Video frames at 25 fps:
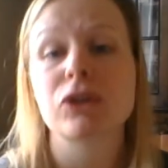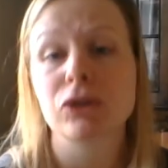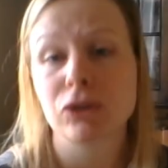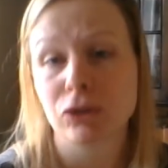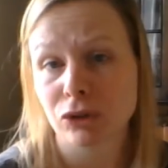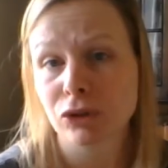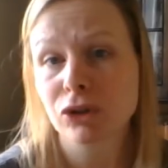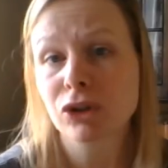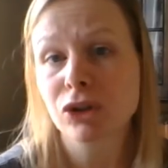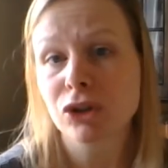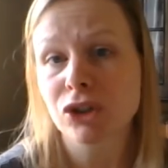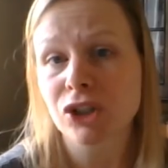
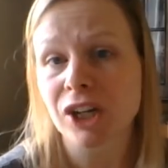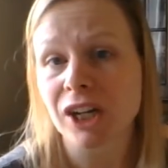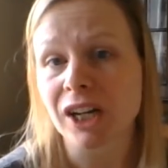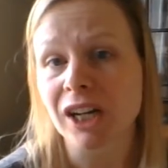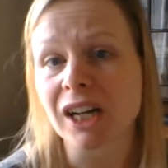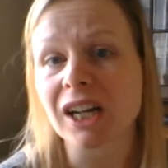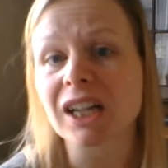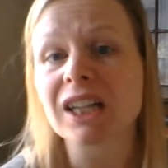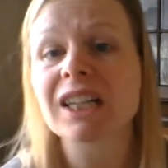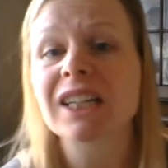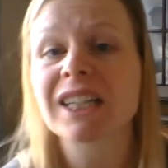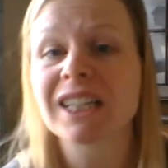"Good
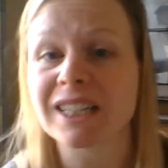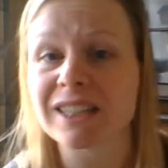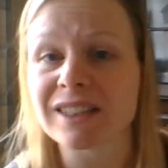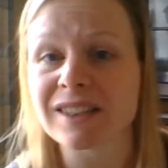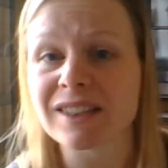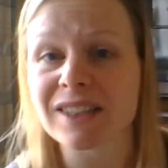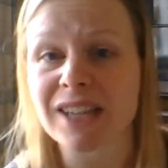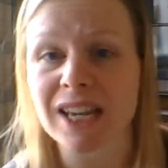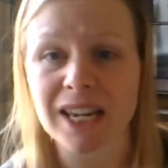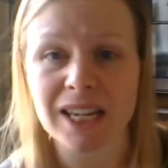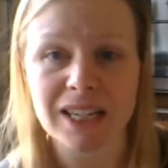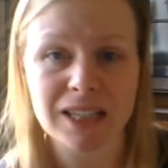girl," he
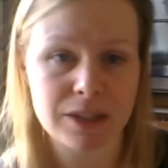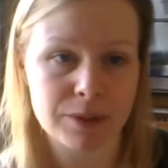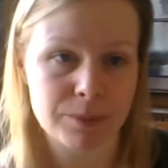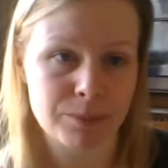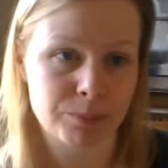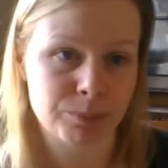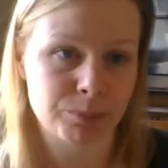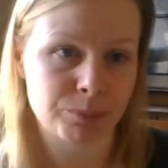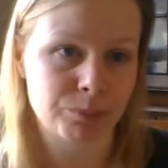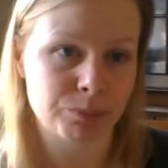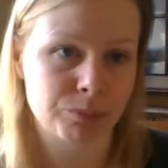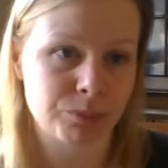said.
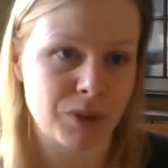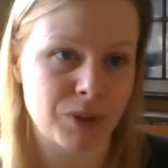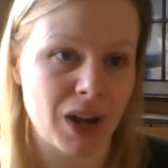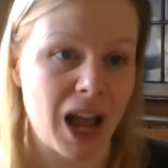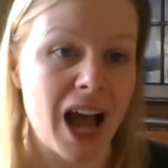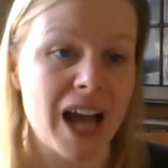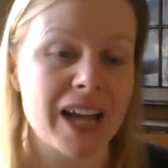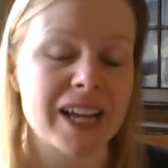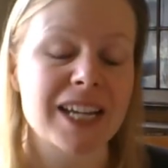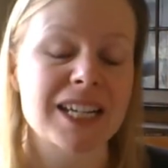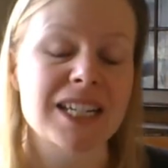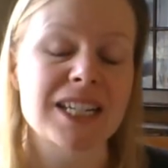"I
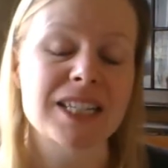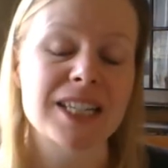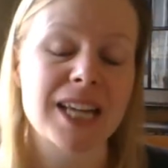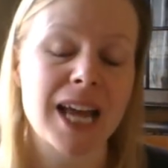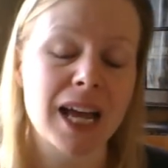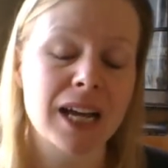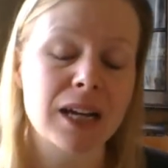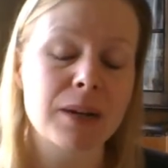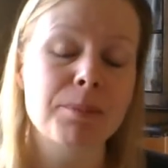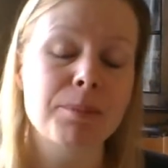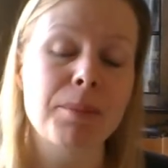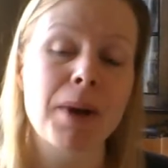can
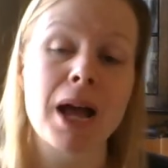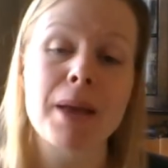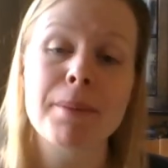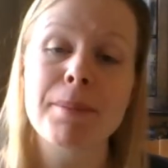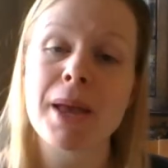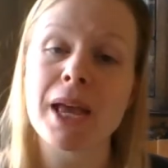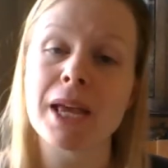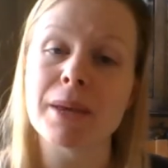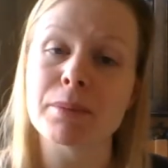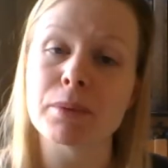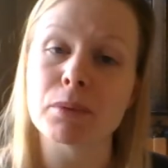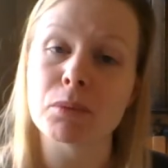attack my
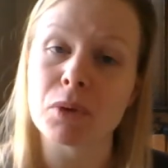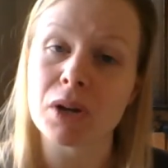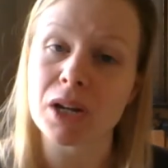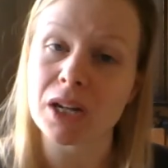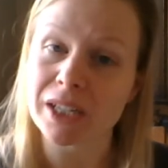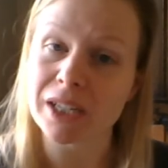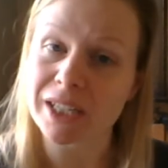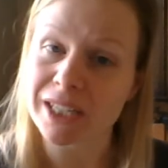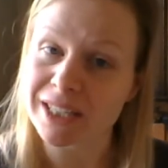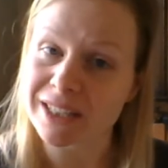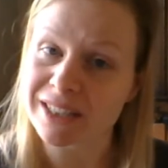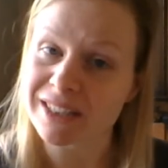
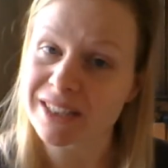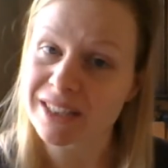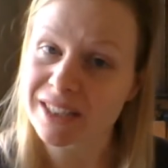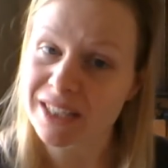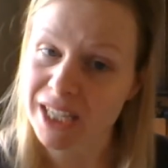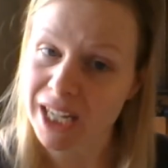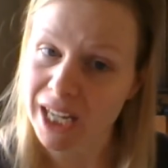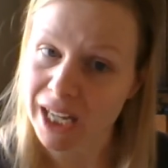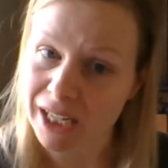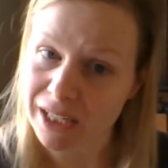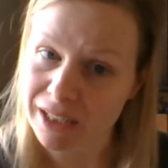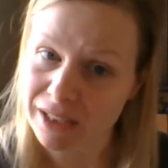paperwork
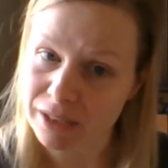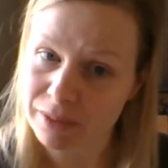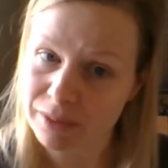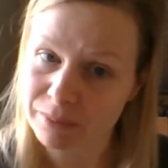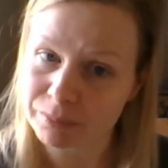instead."